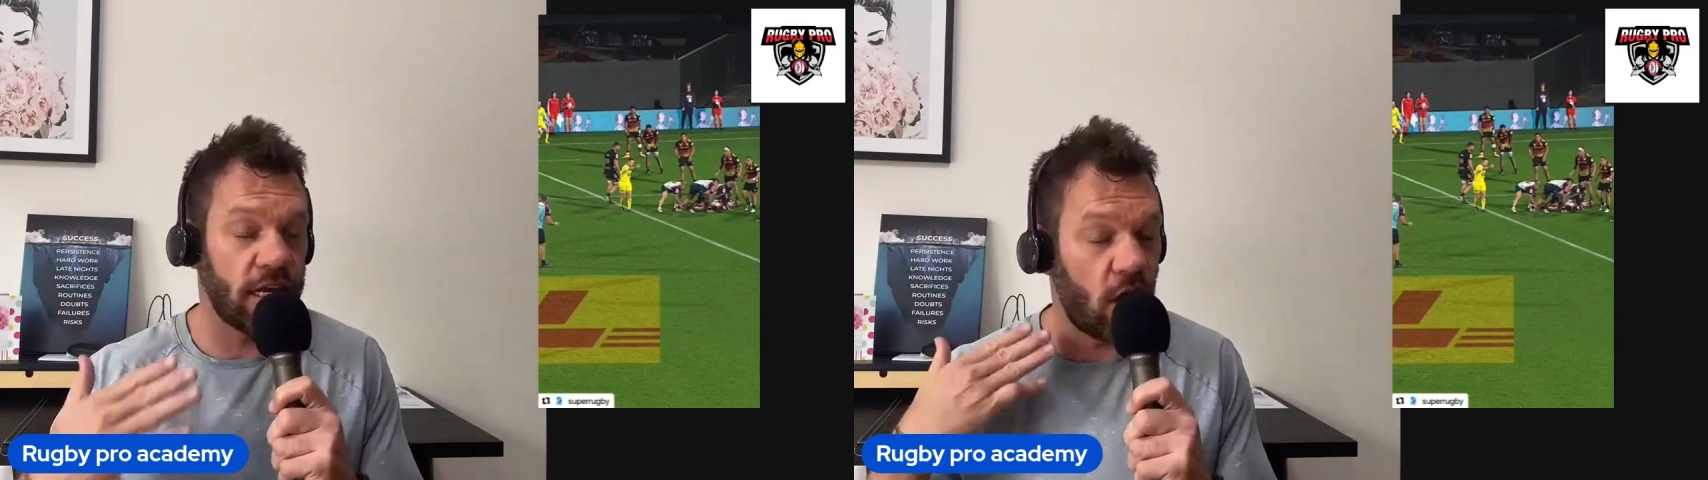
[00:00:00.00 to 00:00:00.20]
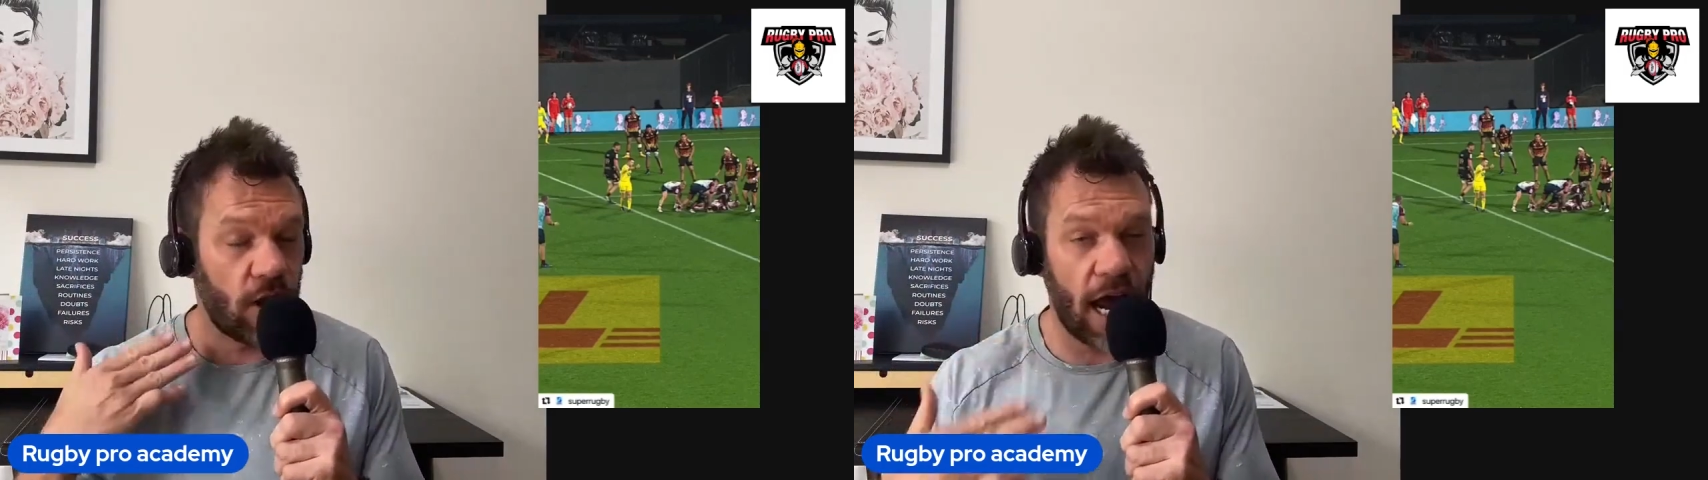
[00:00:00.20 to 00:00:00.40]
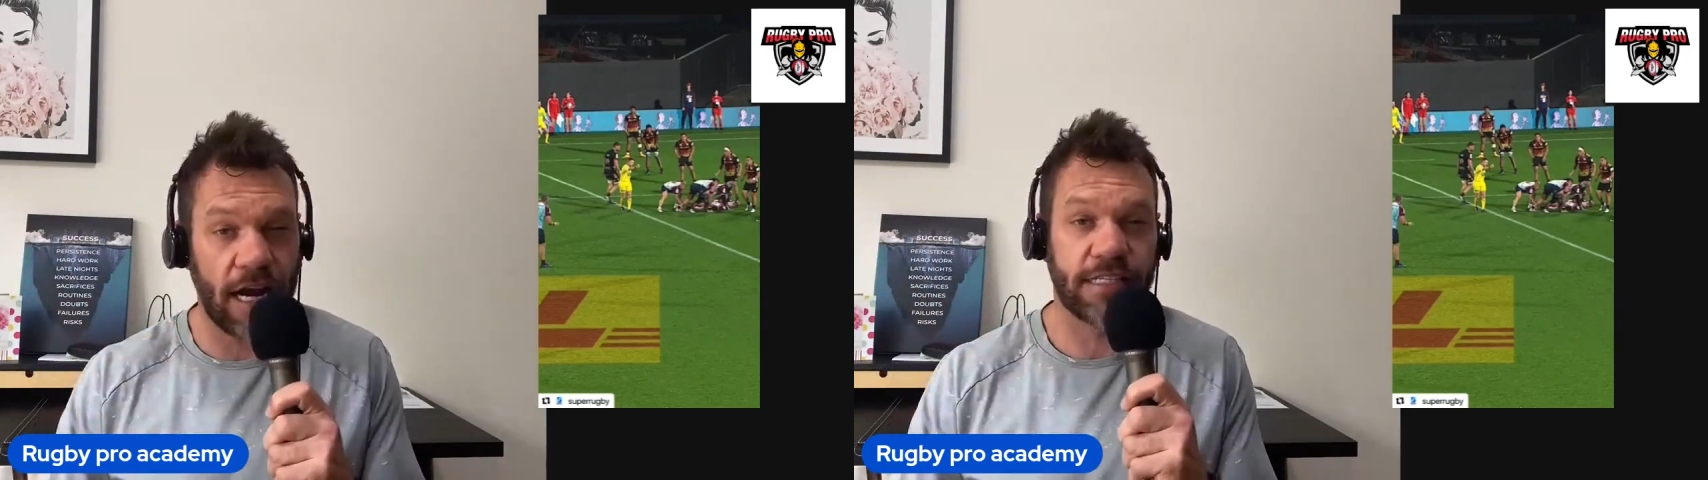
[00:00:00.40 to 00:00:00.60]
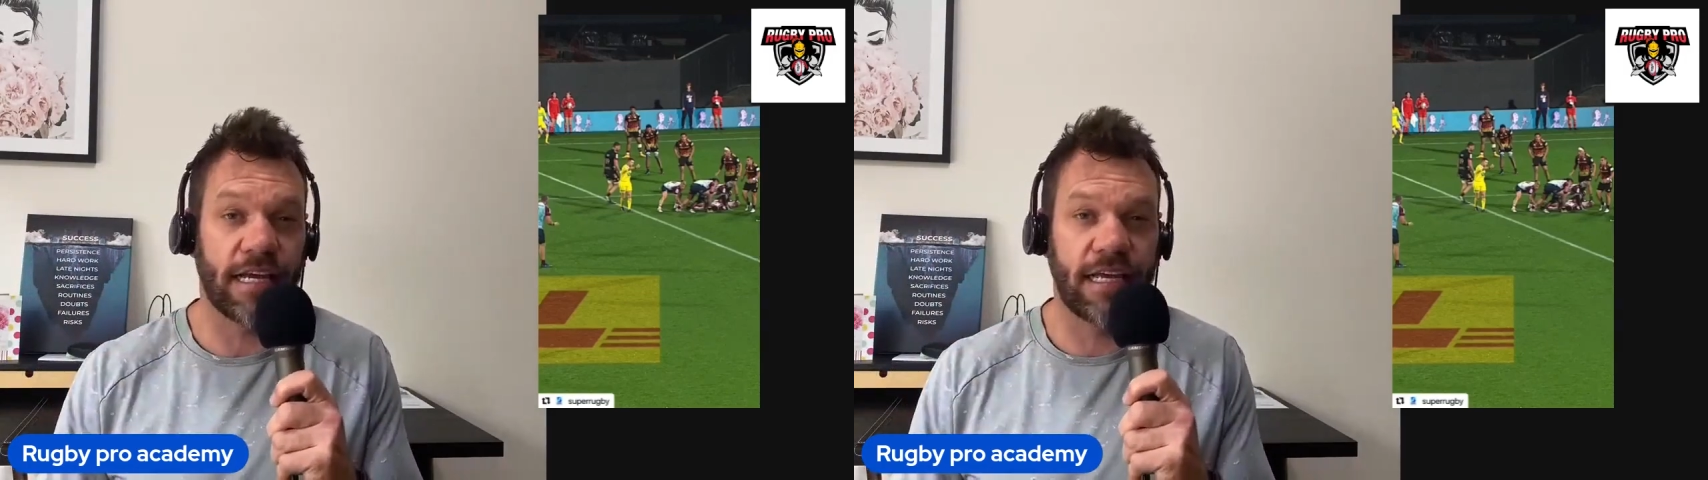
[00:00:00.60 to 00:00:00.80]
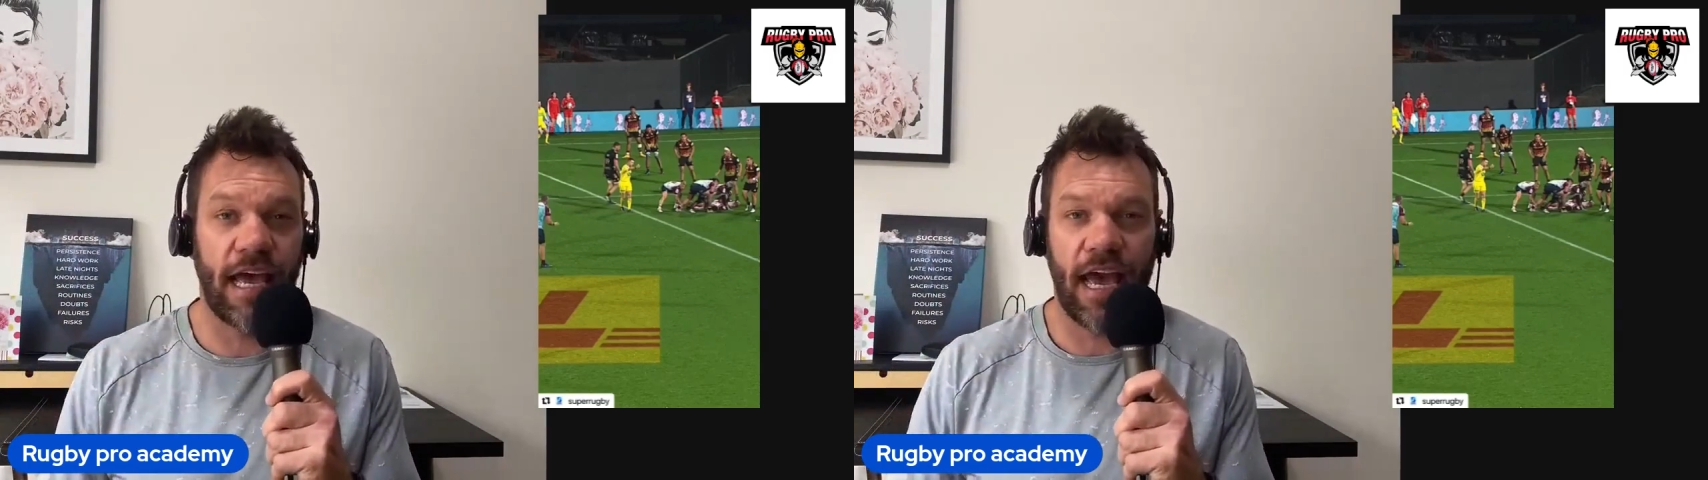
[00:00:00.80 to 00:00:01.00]
going hard as they
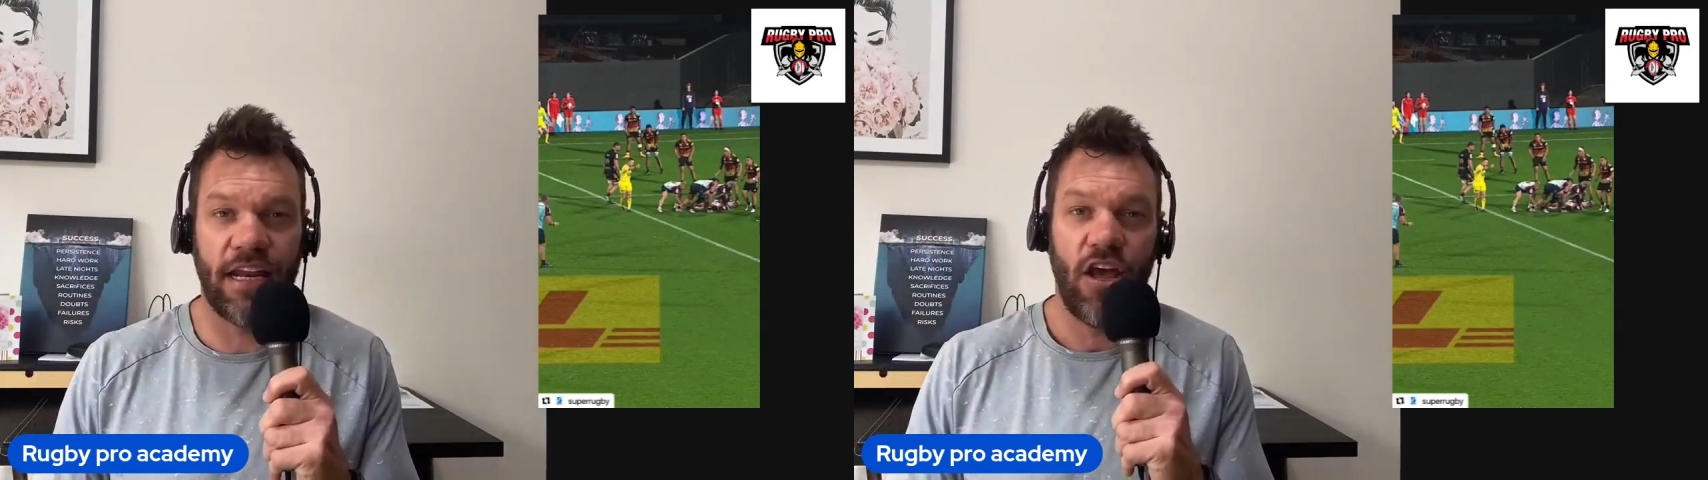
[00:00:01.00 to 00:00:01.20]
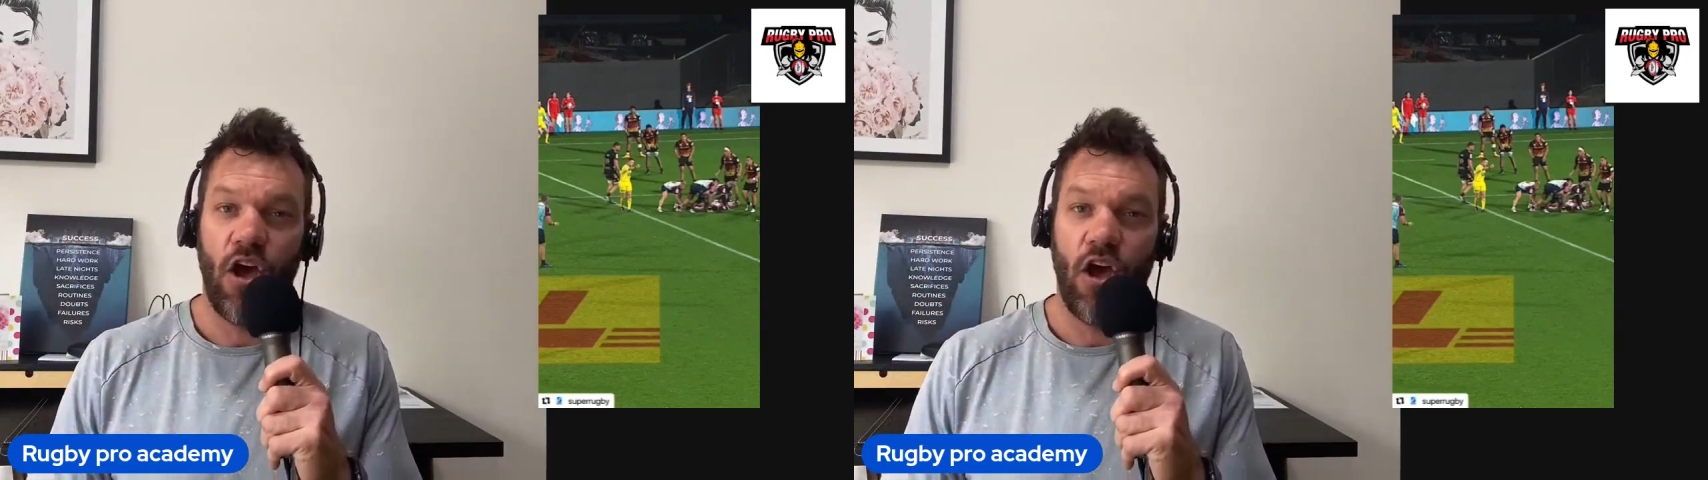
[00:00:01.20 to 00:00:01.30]
can,